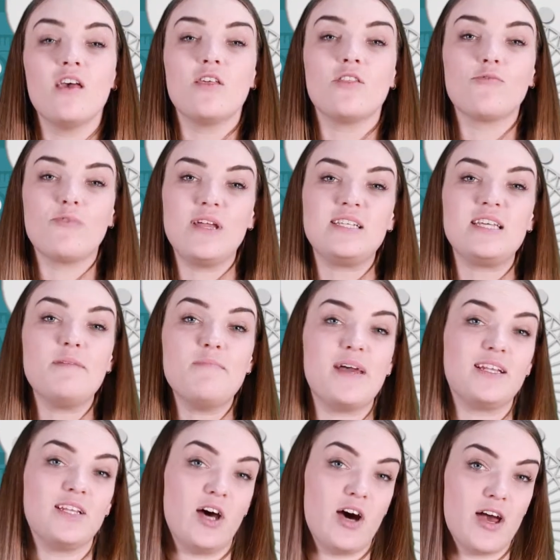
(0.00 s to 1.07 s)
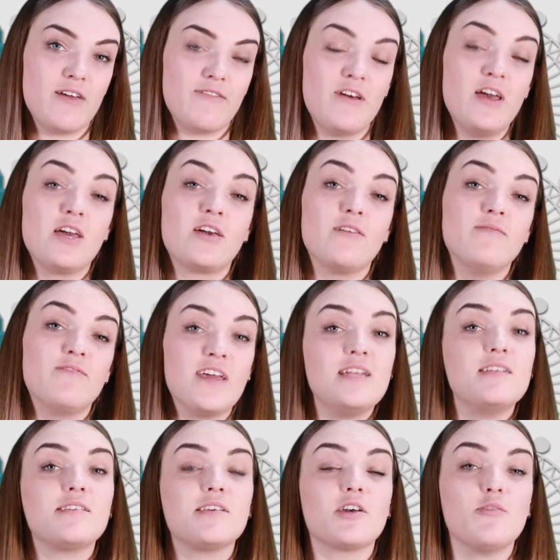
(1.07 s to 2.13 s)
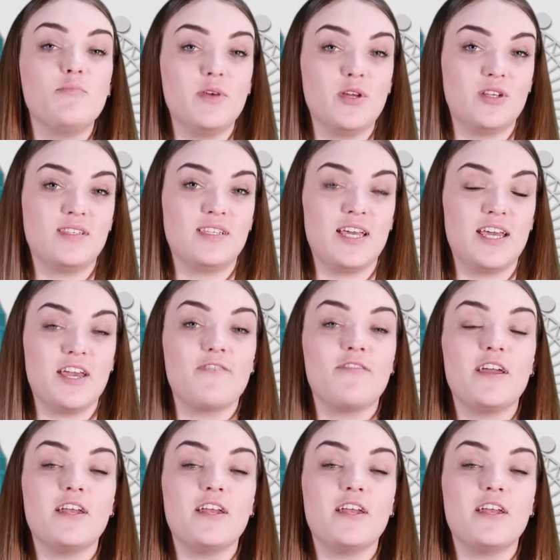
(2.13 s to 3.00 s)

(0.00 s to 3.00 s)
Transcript: 3DMedLIVE convenes a community of